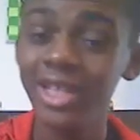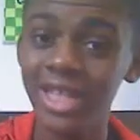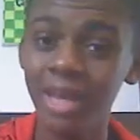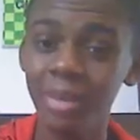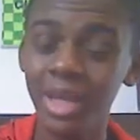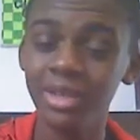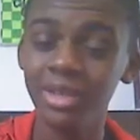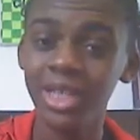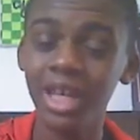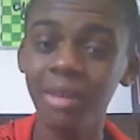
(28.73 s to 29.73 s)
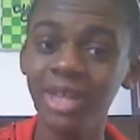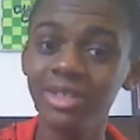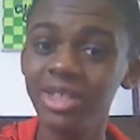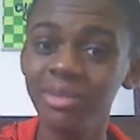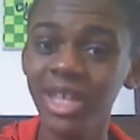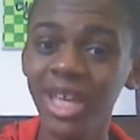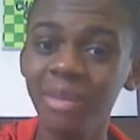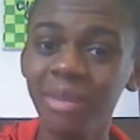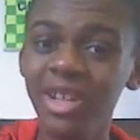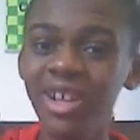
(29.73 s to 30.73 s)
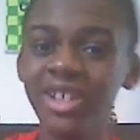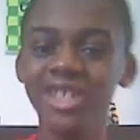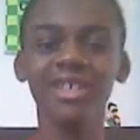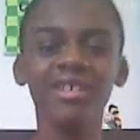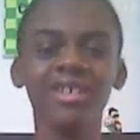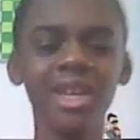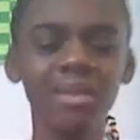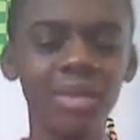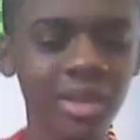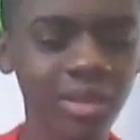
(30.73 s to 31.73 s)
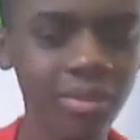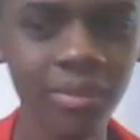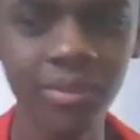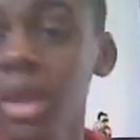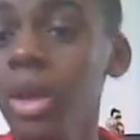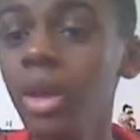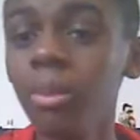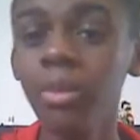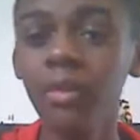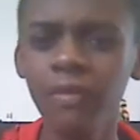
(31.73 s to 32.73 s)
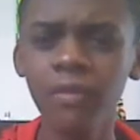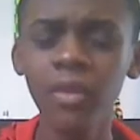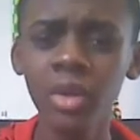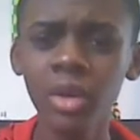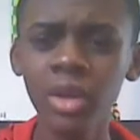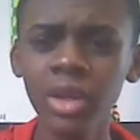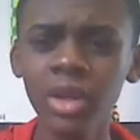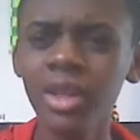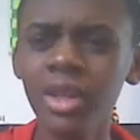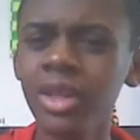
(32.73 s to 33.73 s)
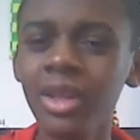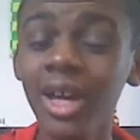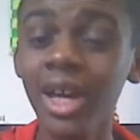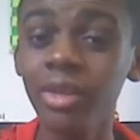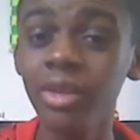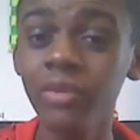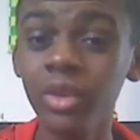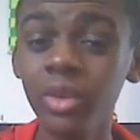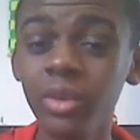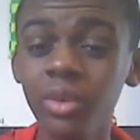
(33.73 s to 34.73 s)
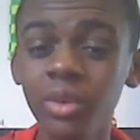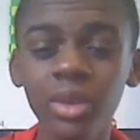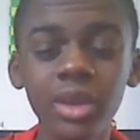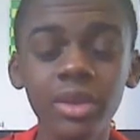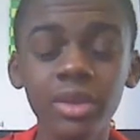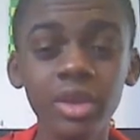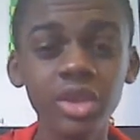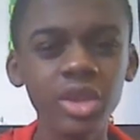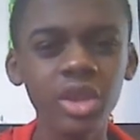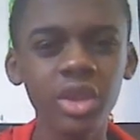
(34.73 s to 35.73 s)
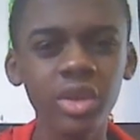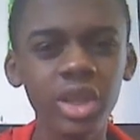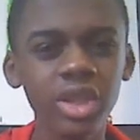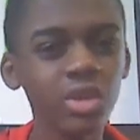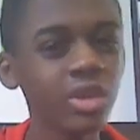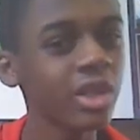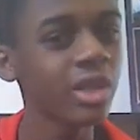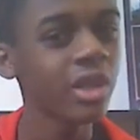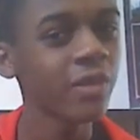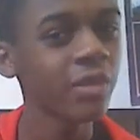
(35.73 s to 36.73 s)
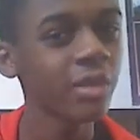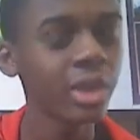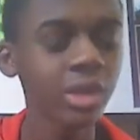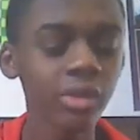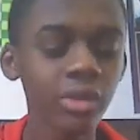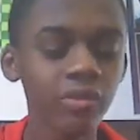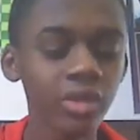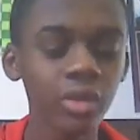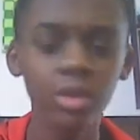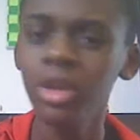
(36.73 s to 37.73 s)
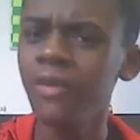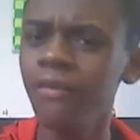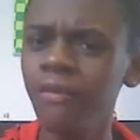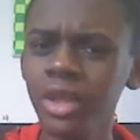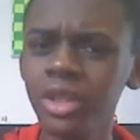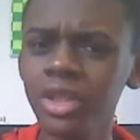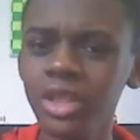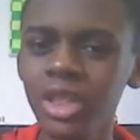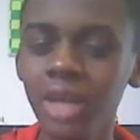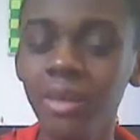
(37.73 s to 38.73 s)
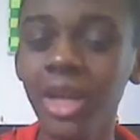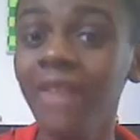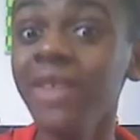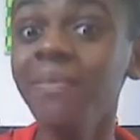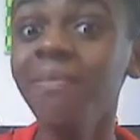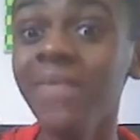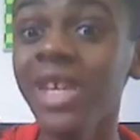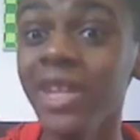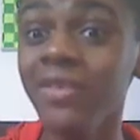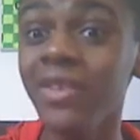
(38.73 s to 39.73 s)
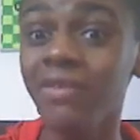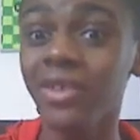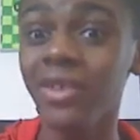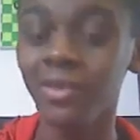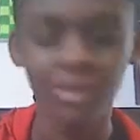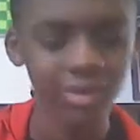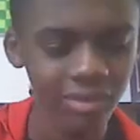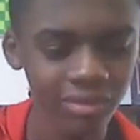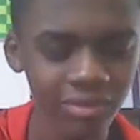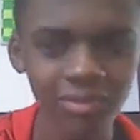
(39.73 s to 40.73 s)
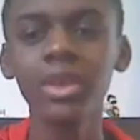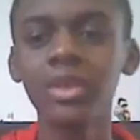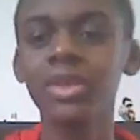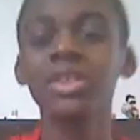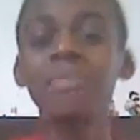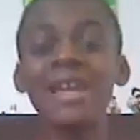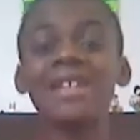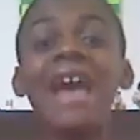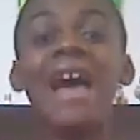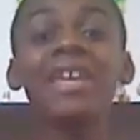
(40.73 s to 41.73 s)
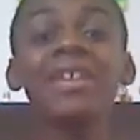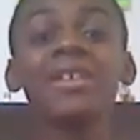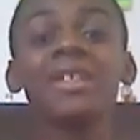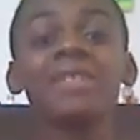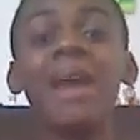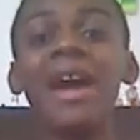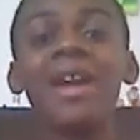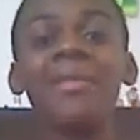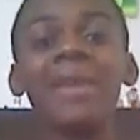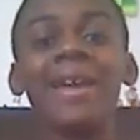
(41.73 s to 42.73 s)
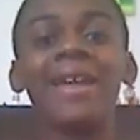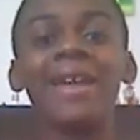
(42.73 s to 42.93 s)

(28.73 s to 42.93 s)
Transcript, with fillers: guy pals and gal pals, it's me Camden on Channel Camden. Before I review the show that you clicked on for me to review, first I'm gonna have a mini review. The Spectacular Spider-Man.